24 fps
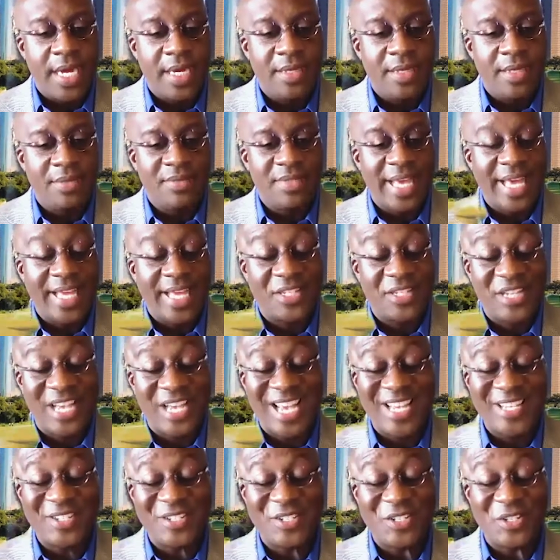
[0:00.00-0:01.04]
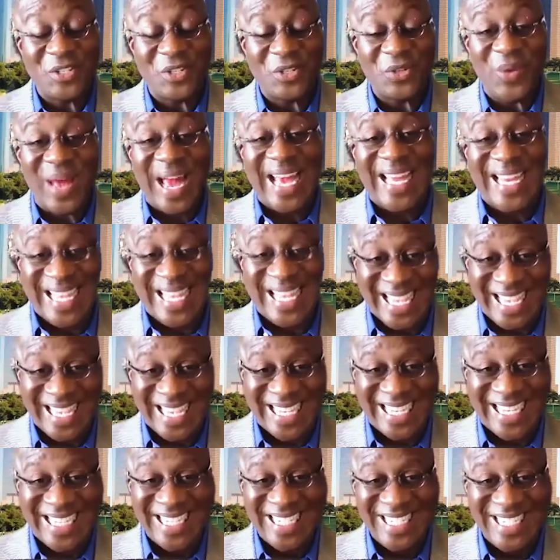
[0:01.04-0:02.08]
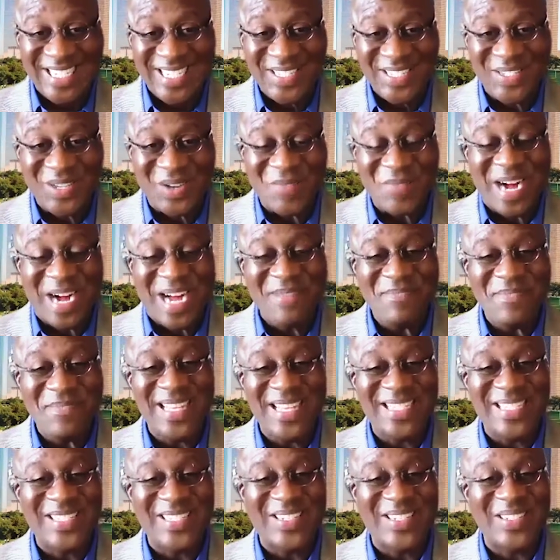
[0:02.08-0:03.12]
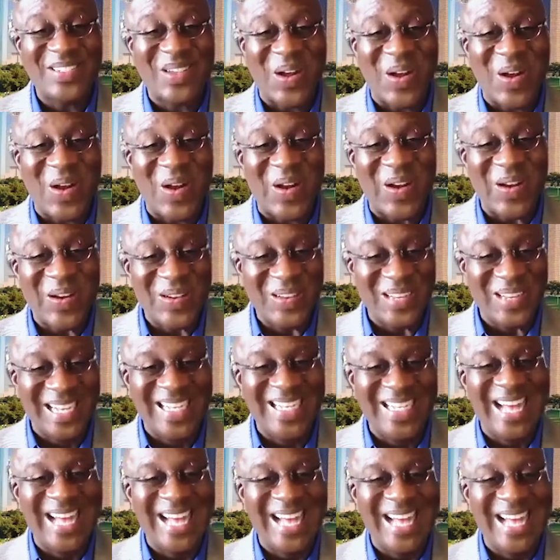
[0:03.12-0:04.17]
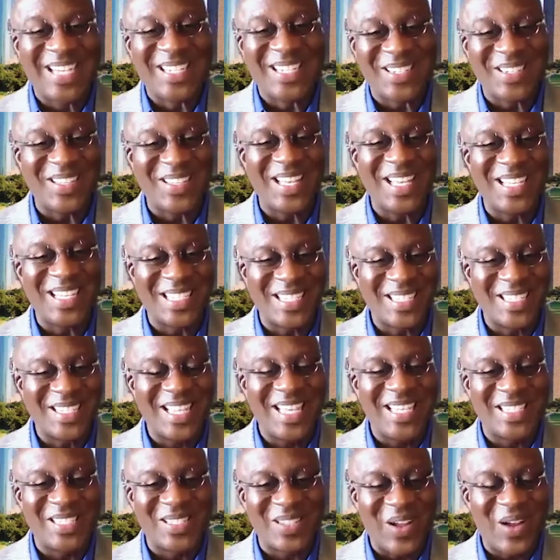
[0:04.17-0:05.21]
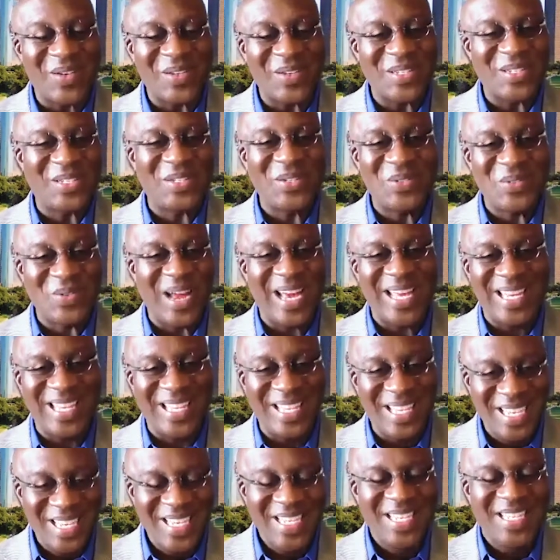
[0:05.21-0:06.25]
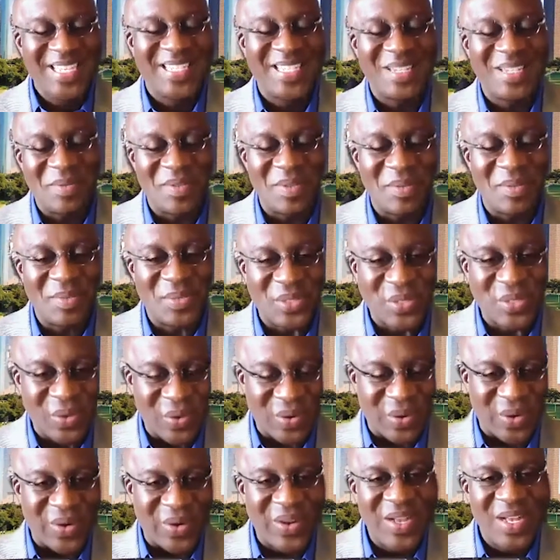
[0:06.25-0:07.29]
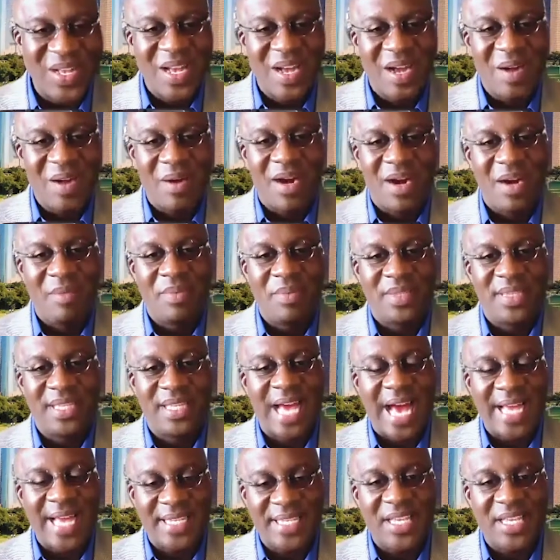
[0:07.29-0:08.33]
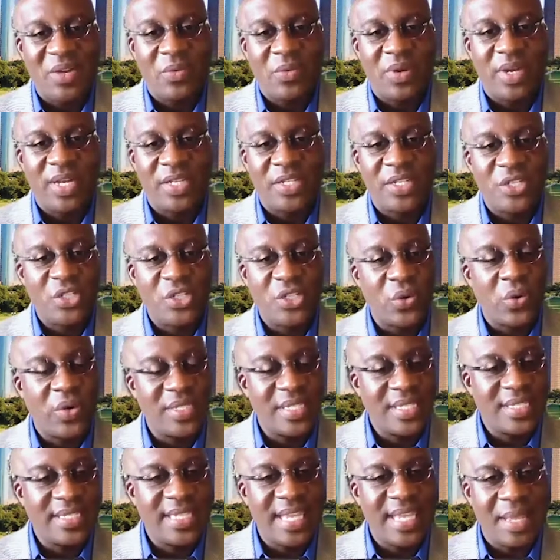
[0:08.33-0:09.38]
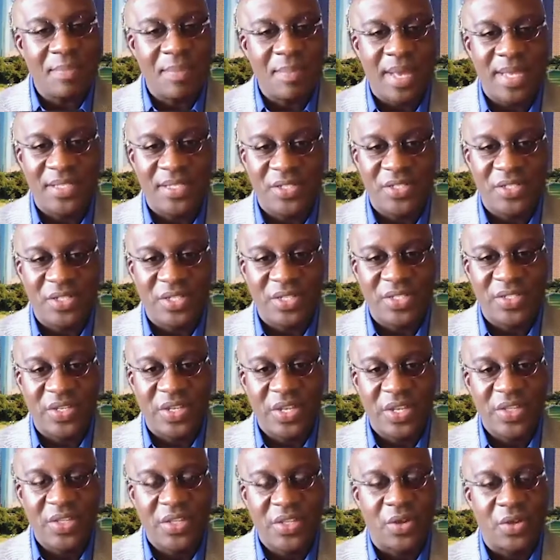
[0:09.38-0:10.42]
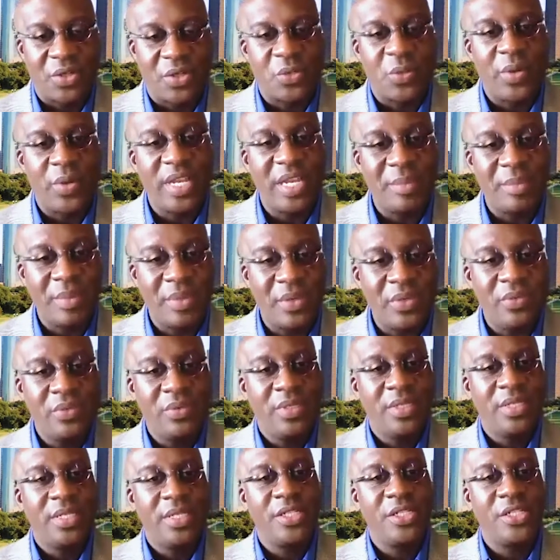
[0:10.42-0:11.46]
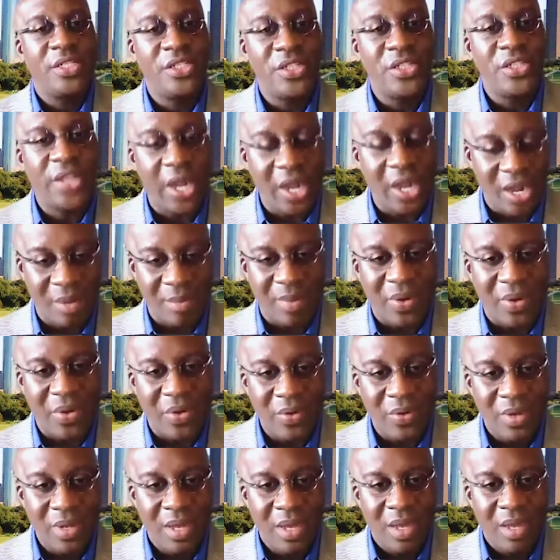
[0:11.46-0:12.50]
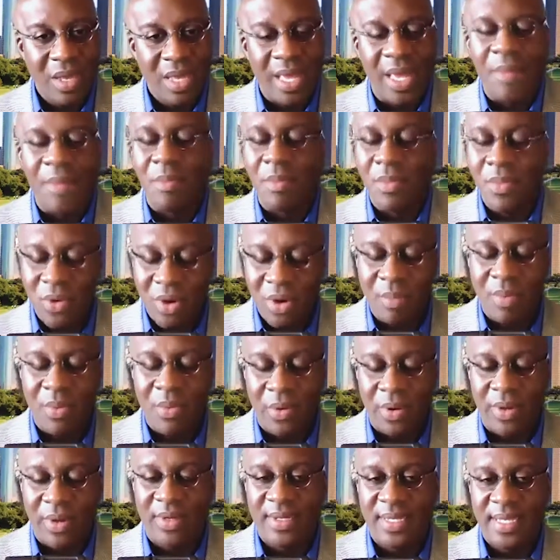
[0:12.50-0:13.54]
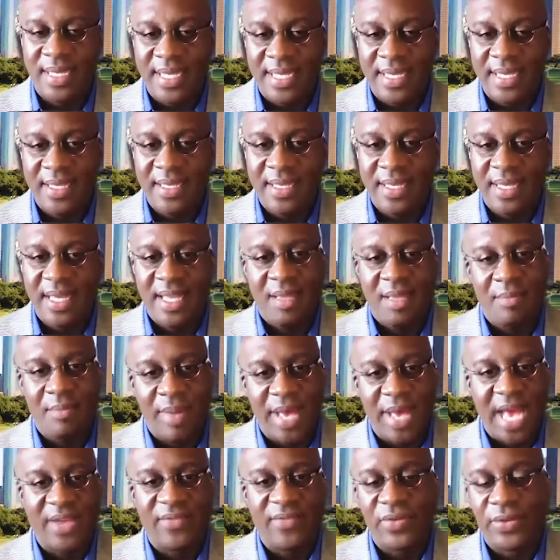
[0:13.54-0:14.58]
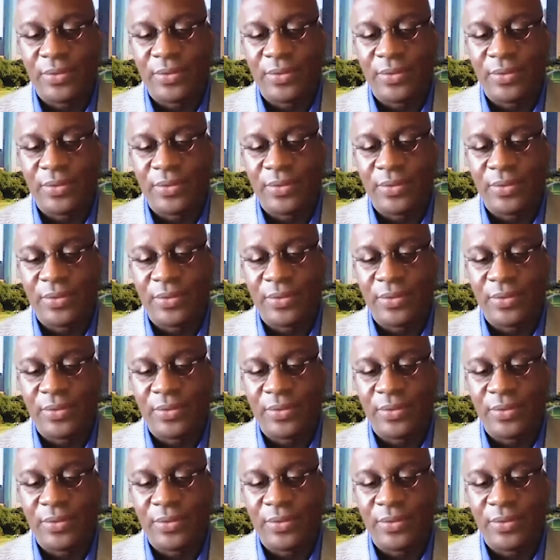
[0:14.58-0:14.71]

they had changed it to 280. So my messages are actually as large as 280, some of them shorter. But the idea was short, succinct messages that are tweetable, shareable, and more importantly, impactful.